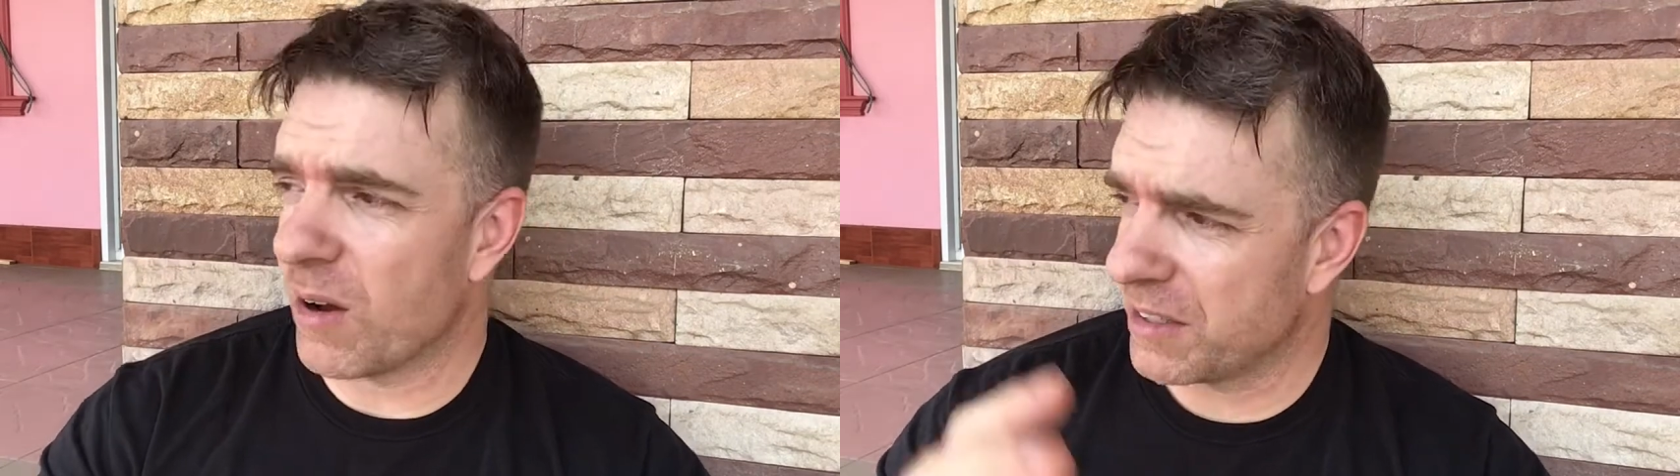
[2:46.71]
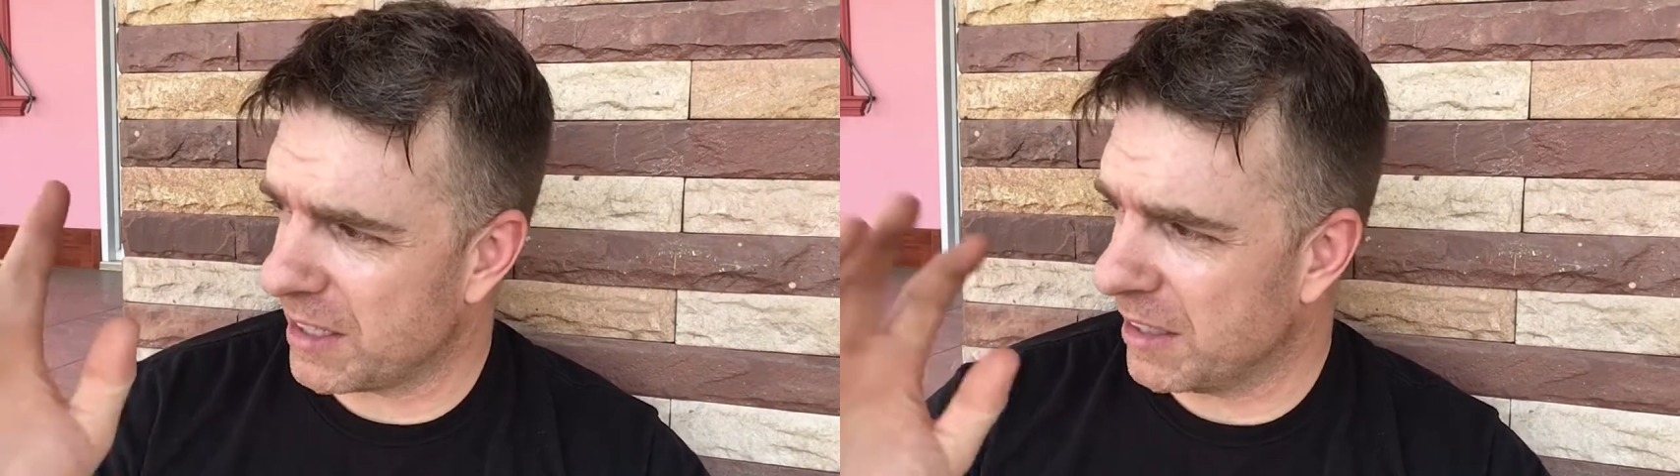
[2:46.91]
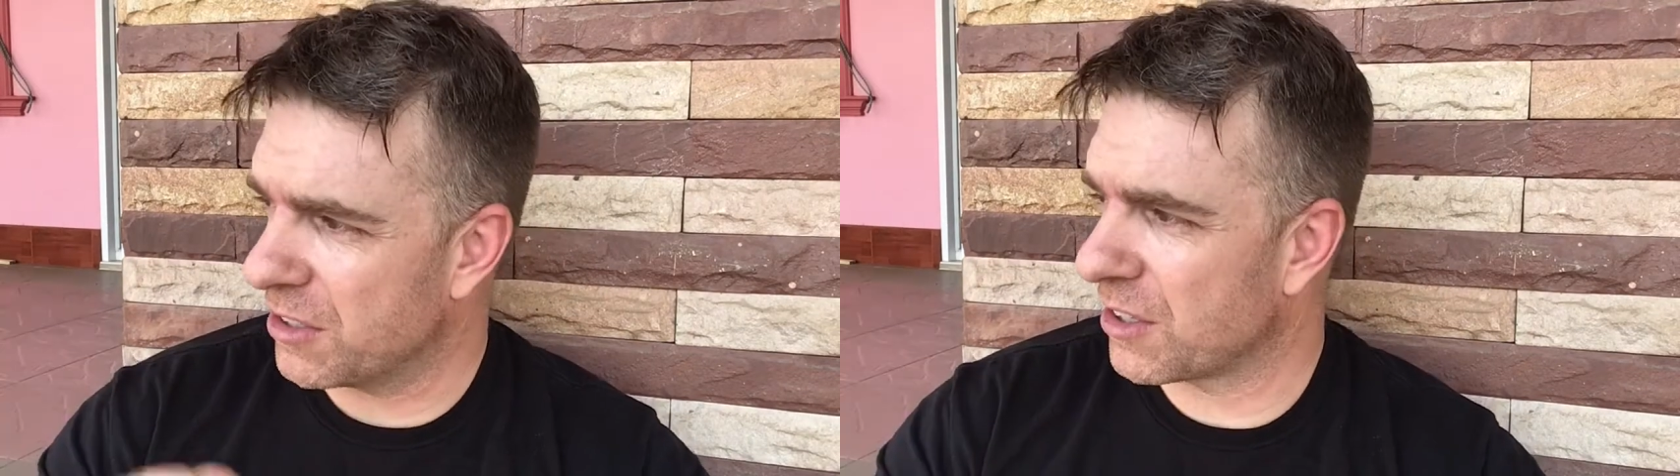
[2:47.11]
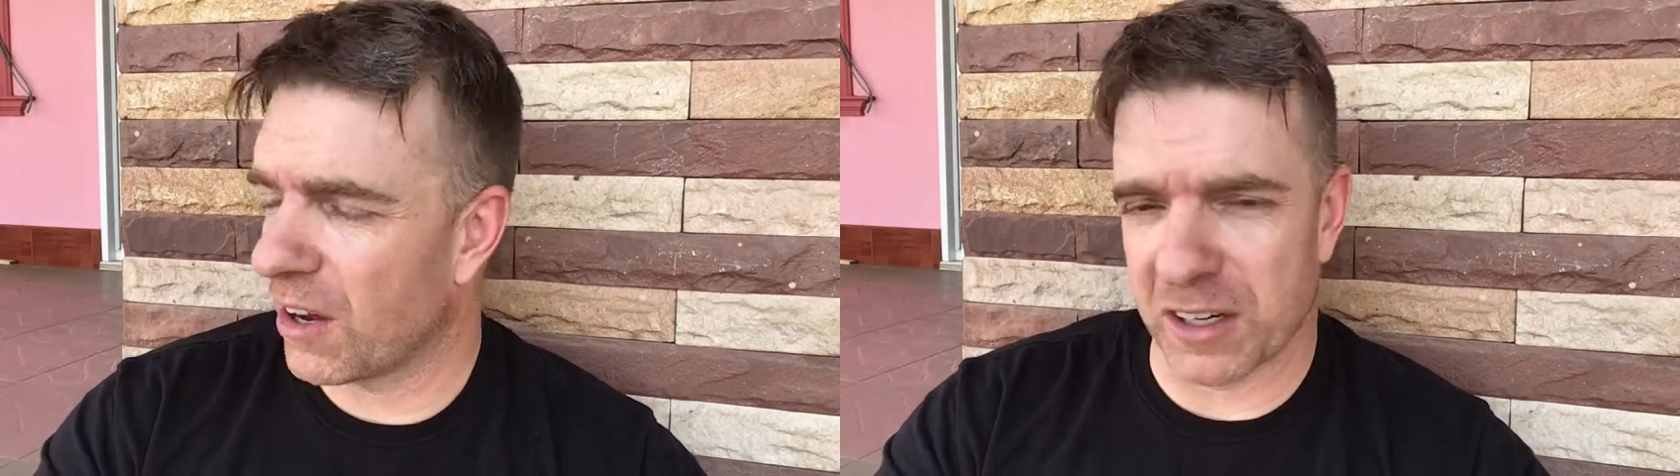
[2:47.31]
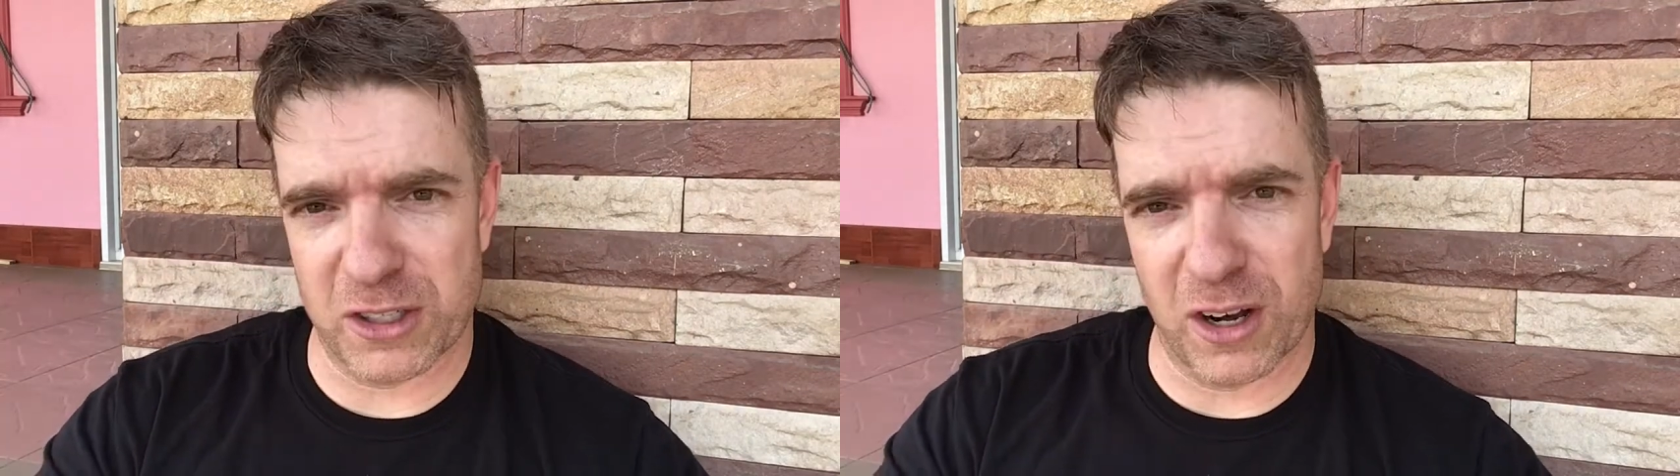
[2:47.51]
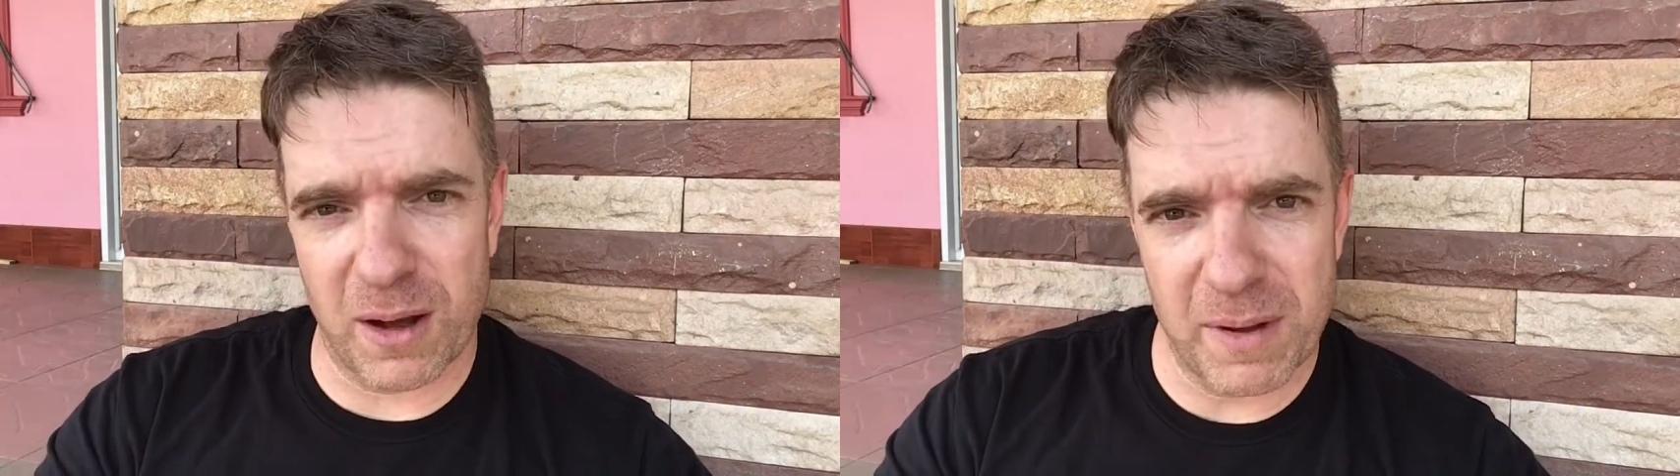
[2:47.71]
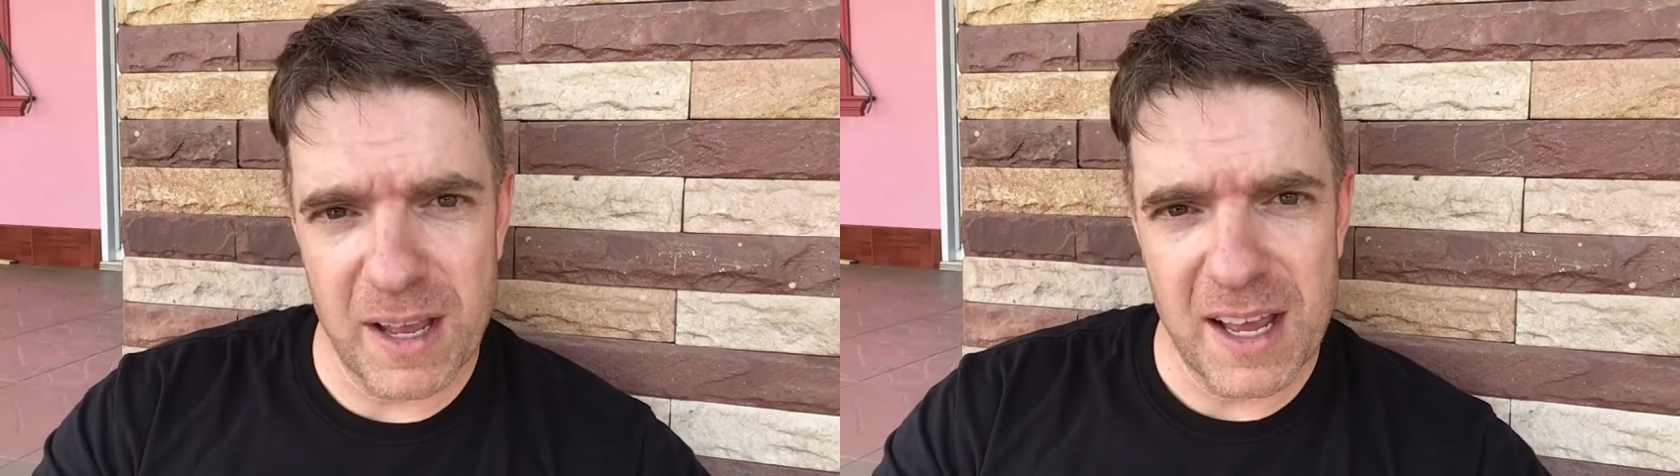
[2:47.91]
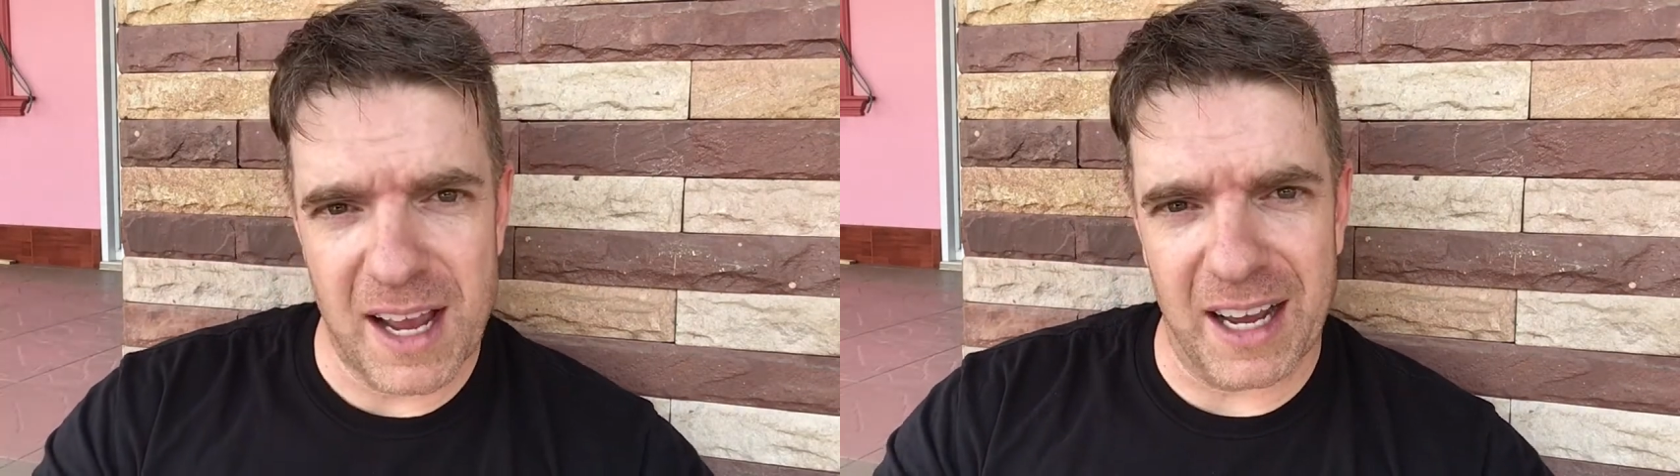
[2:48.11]
as he just got a job
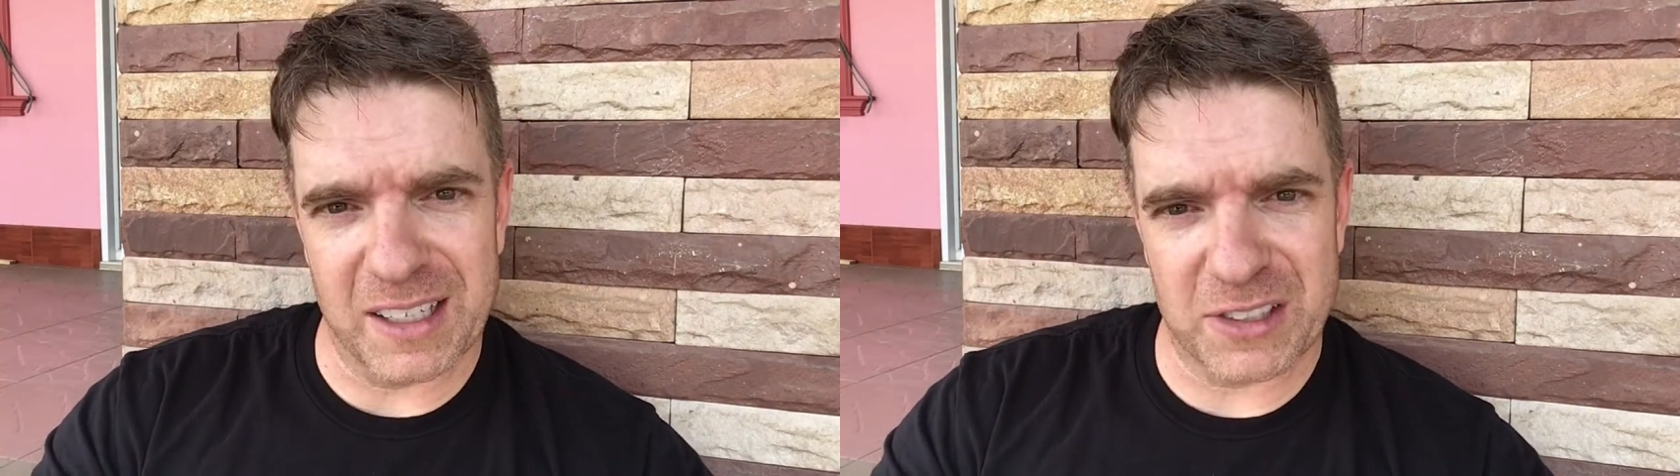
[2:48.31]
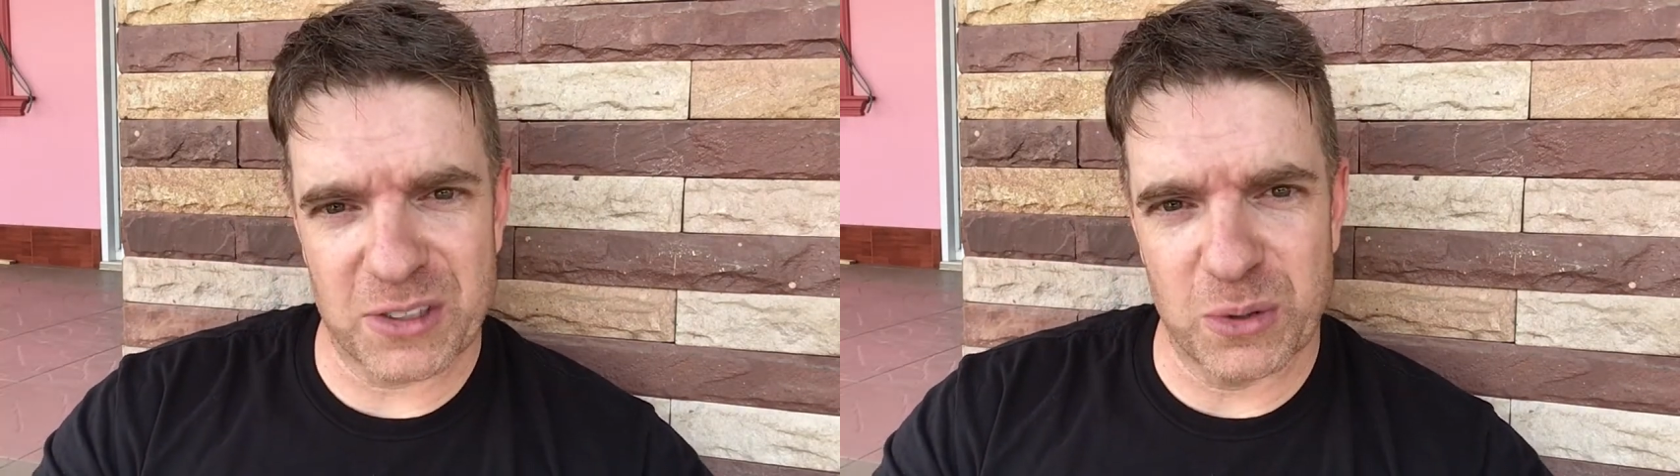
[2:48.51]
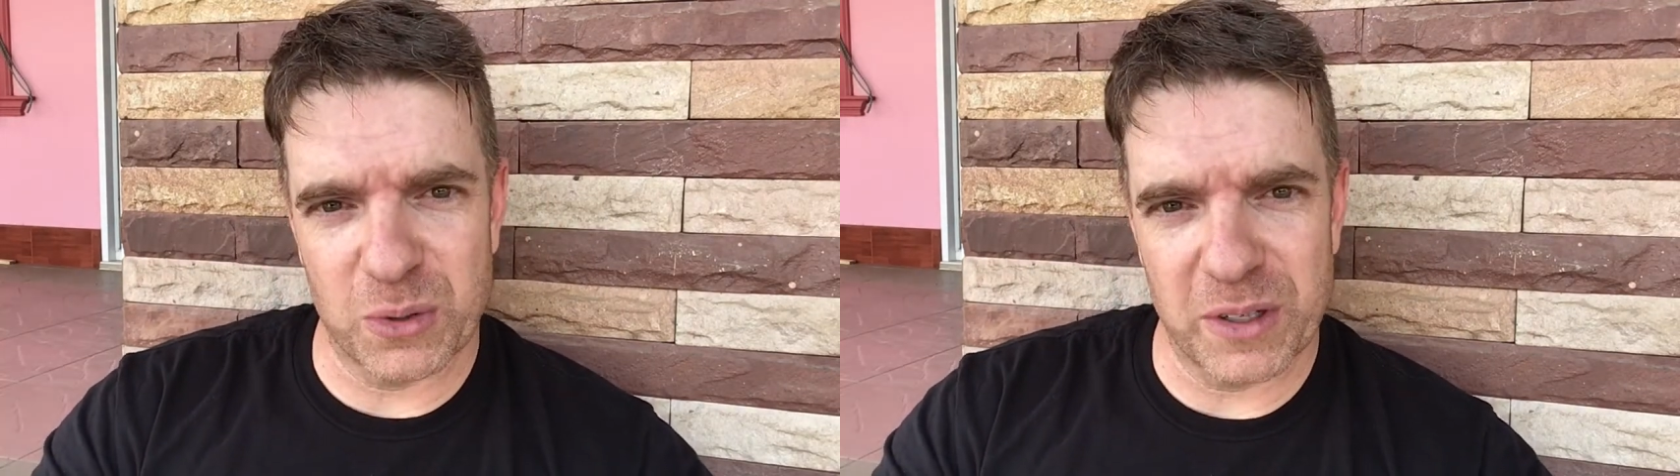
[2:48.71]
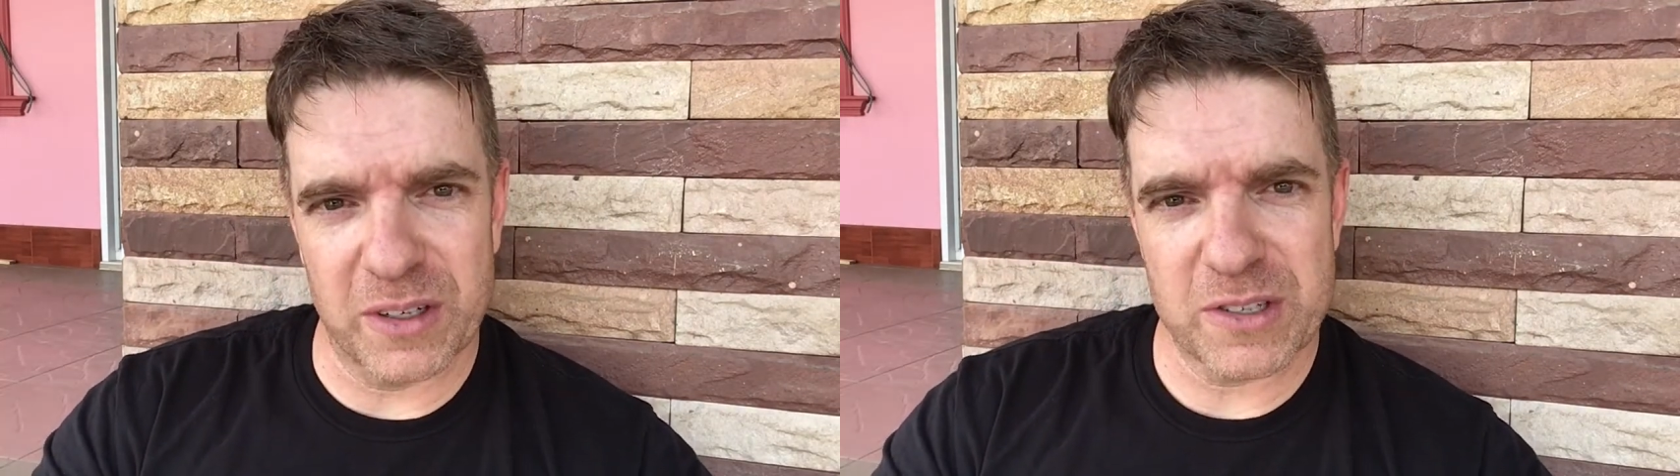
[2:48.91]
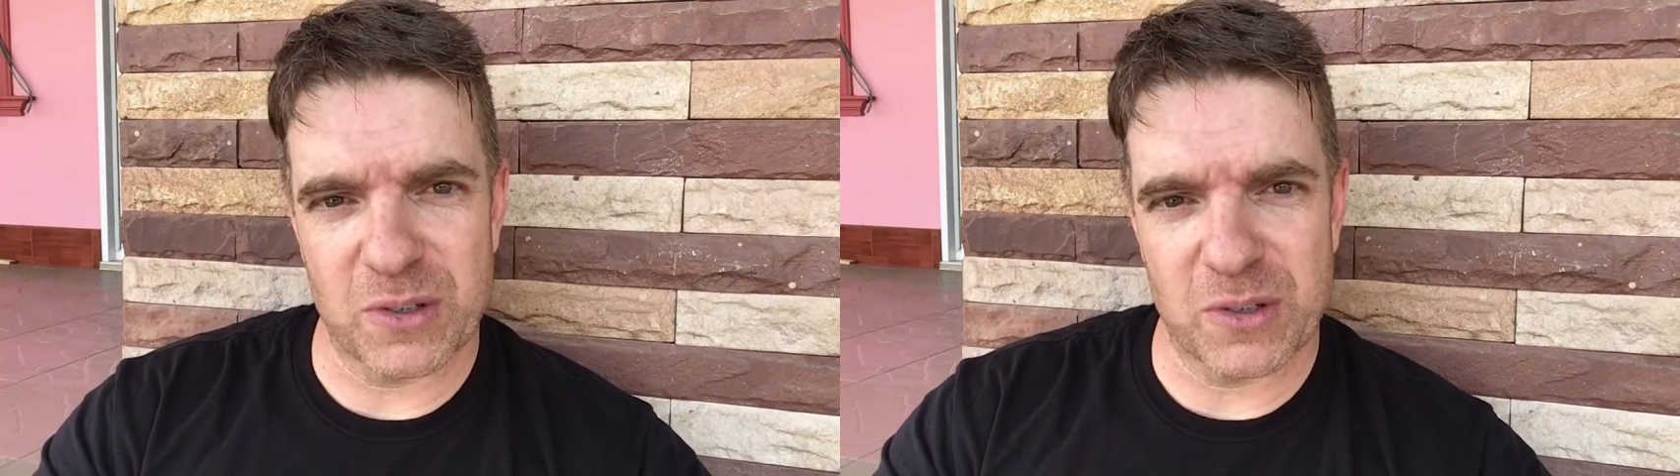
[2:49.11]
at a school here.